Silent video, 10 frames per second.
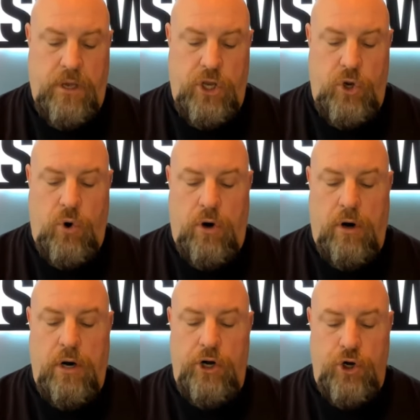You
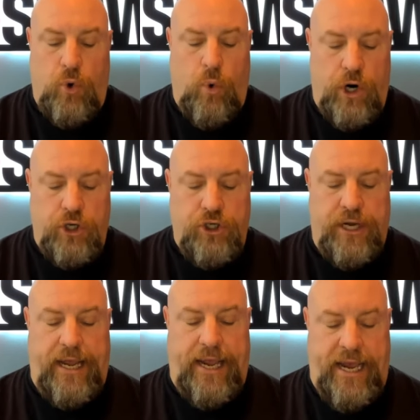are your worst
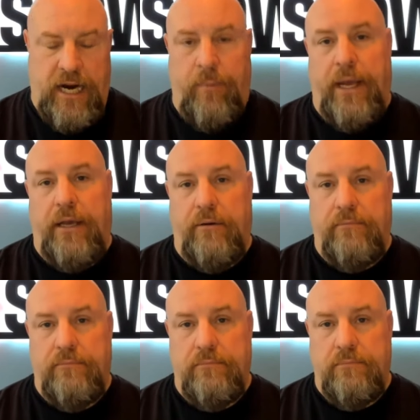enemy,
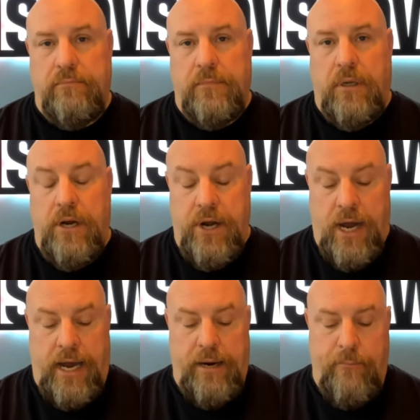
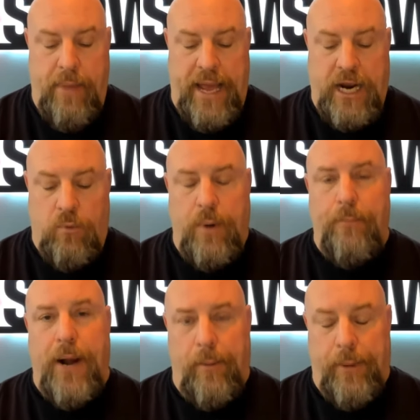not MAGA
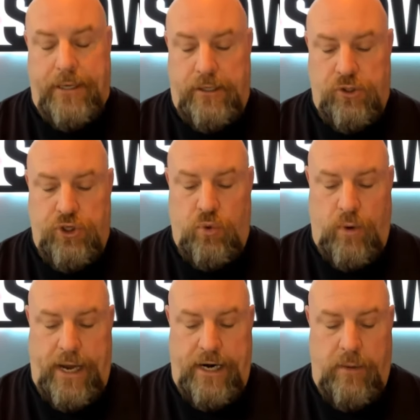Republicans you
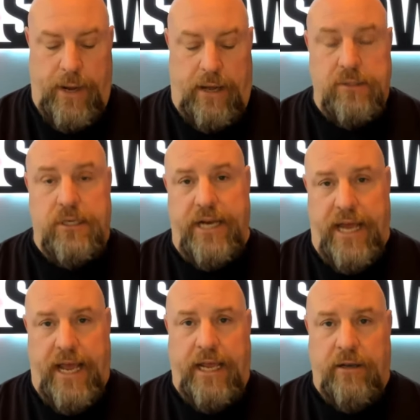ranted about
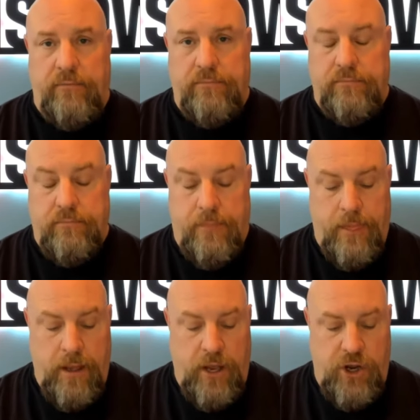today.
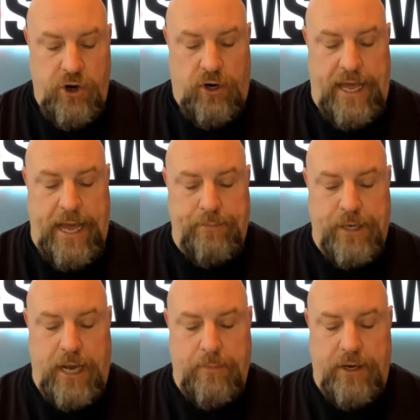Your
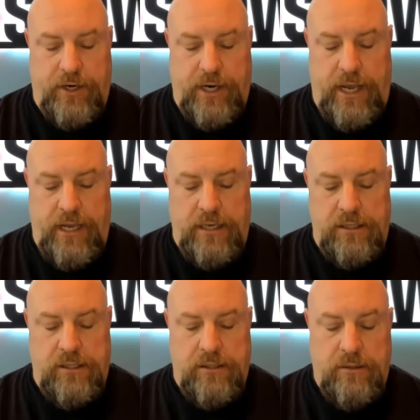laptop
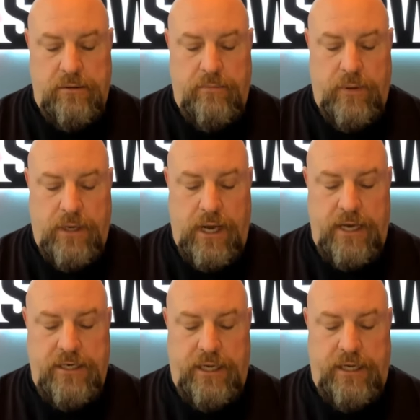contains
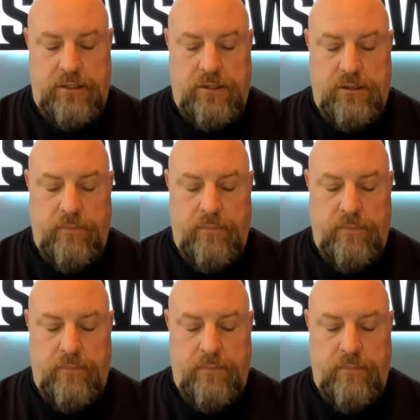contents